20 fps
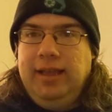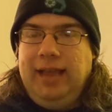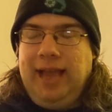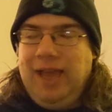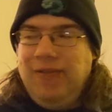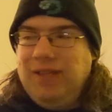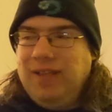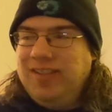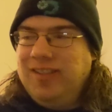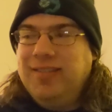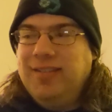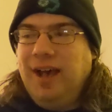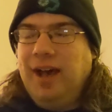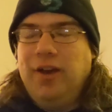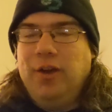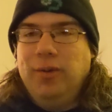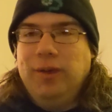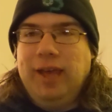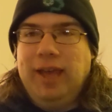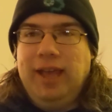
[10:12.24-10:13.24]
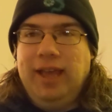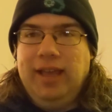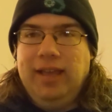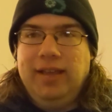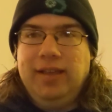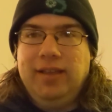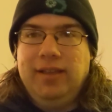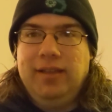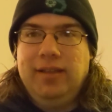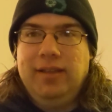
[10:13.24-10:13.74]
And that's not okay.
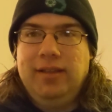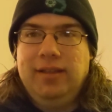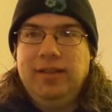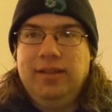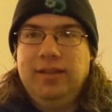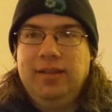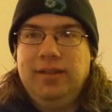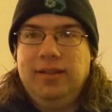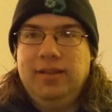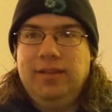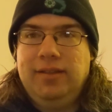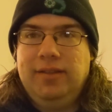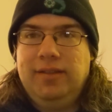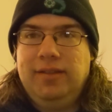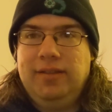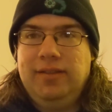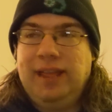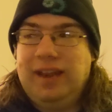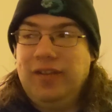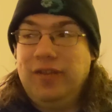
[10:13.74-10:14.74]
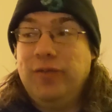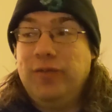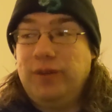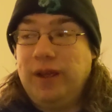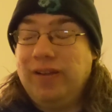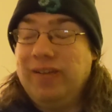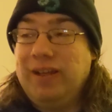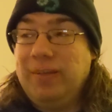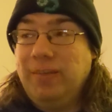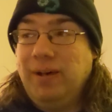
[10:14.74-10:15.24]
That is
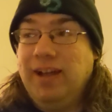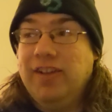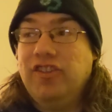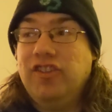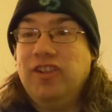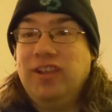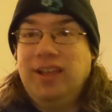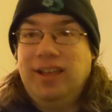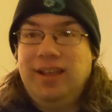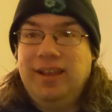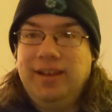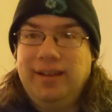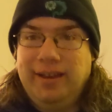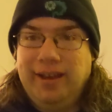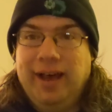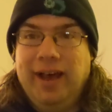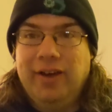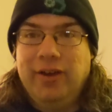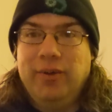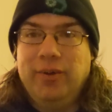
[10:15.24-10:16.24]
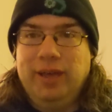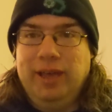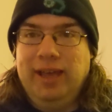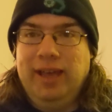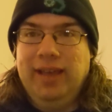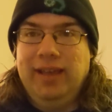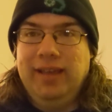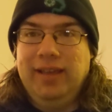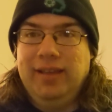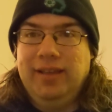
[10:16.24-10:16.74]
very much not
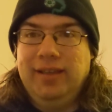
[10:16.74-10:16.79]
okay.